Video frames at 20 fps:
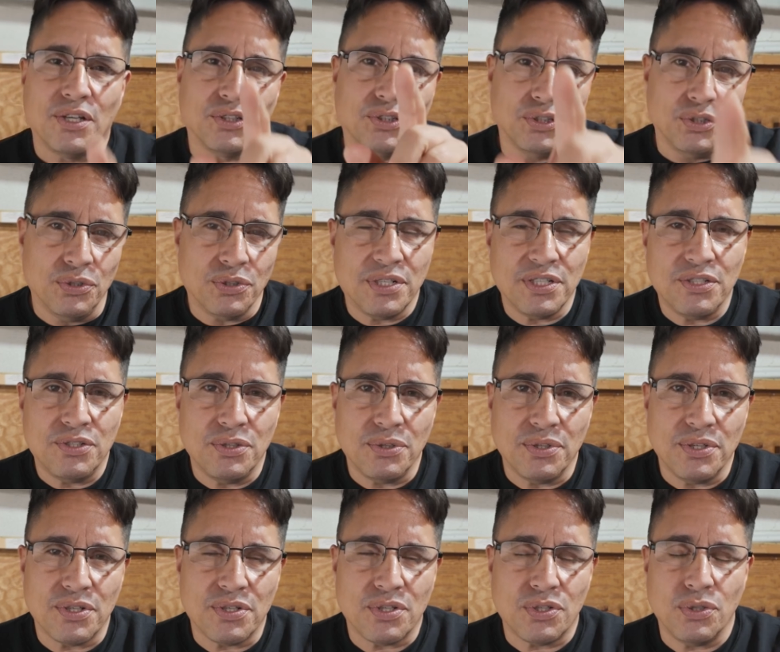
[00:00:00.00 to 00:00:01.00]
You can do
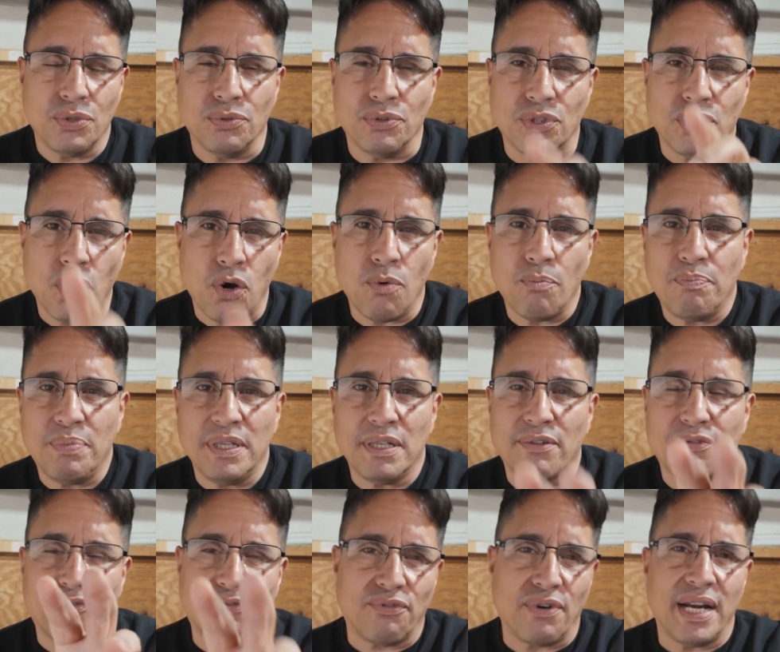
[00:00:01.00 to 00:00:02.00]
this too. Don't be
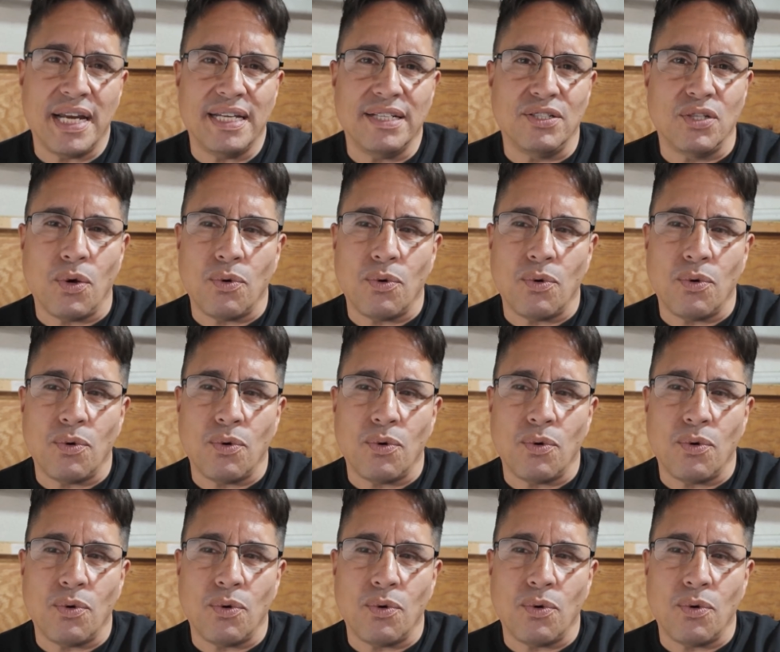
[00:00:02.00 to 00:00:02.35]
afraid.